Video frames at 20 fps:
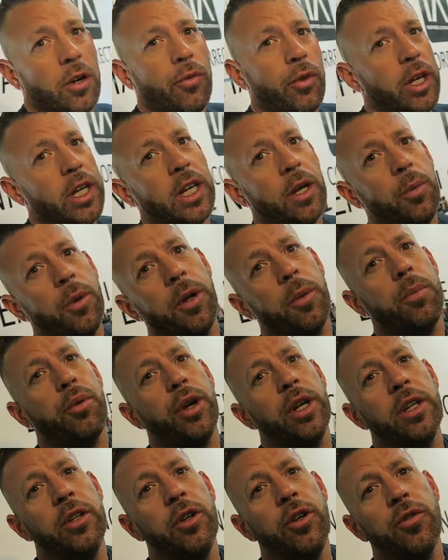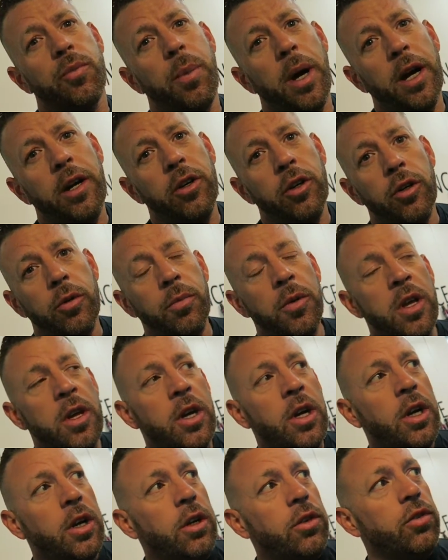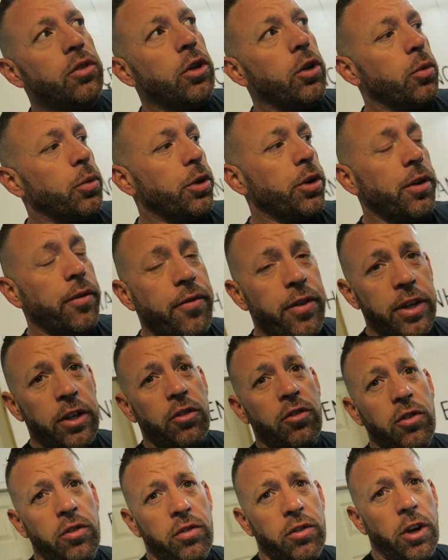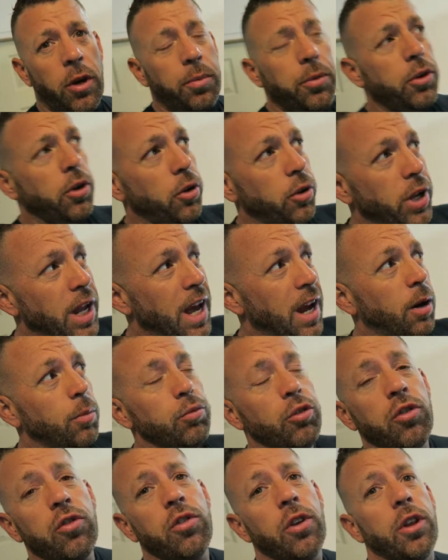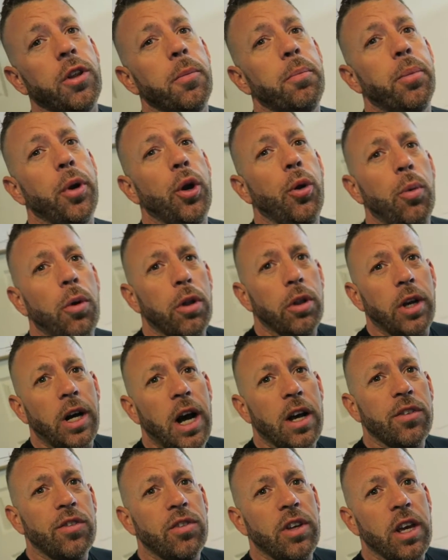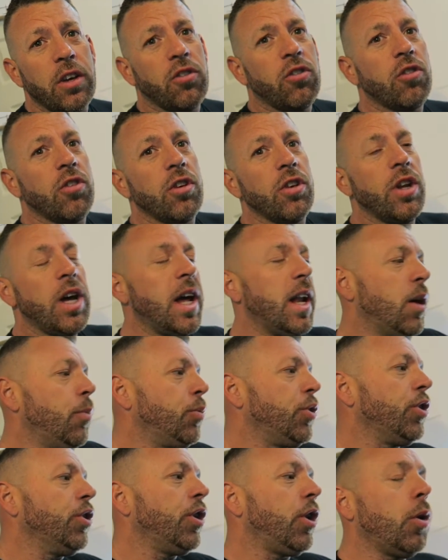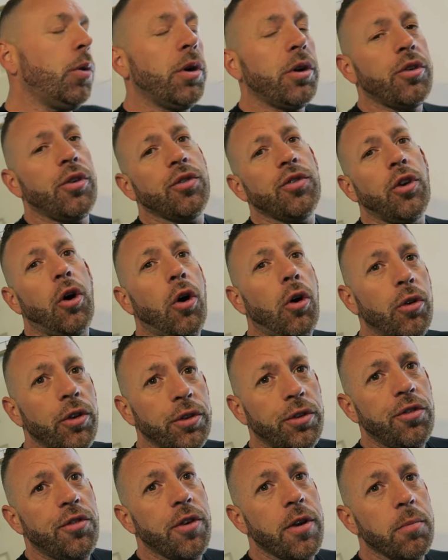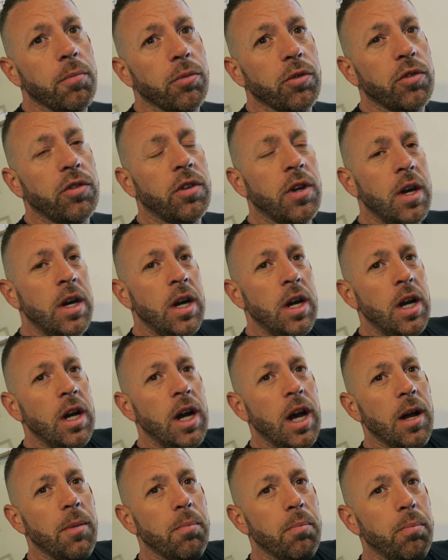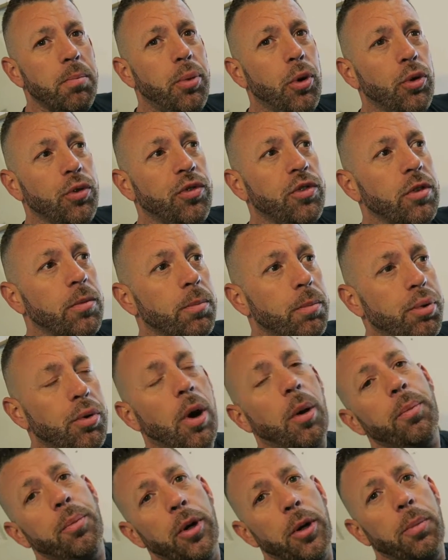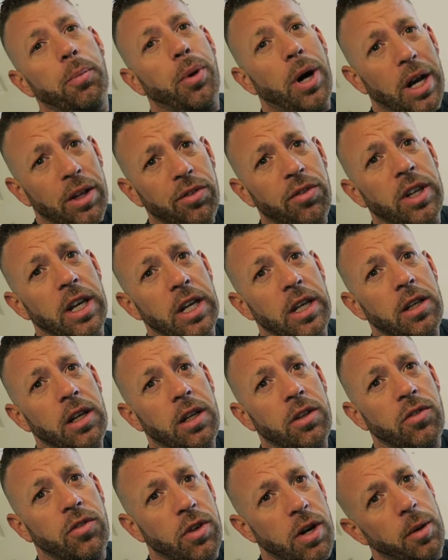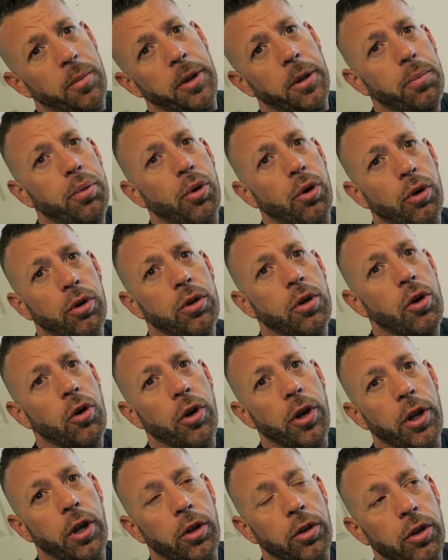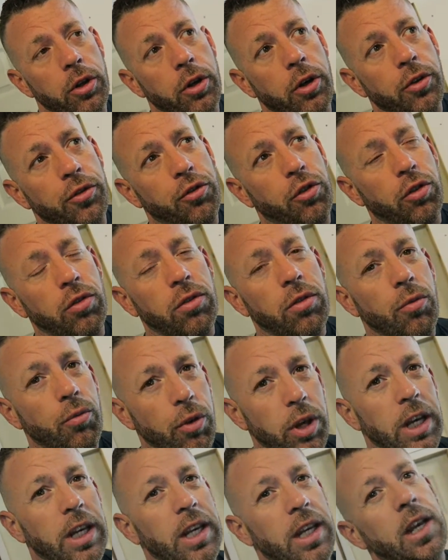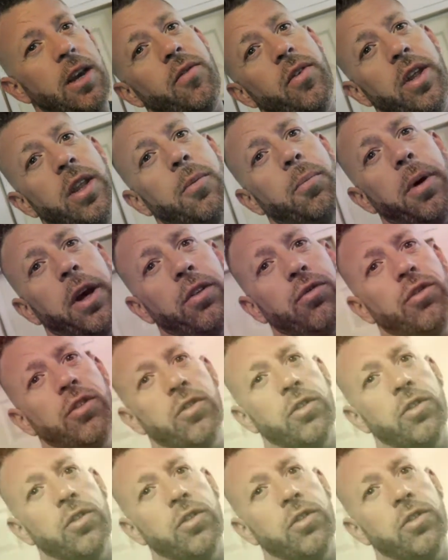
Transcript: and I really want to bring those back up. So we're going to finish this top coat now. I'm just on the boot on the last section, and then we're going to go across all the trims and put some proper plastic Ceramic Pro coating on those, just to really give it the best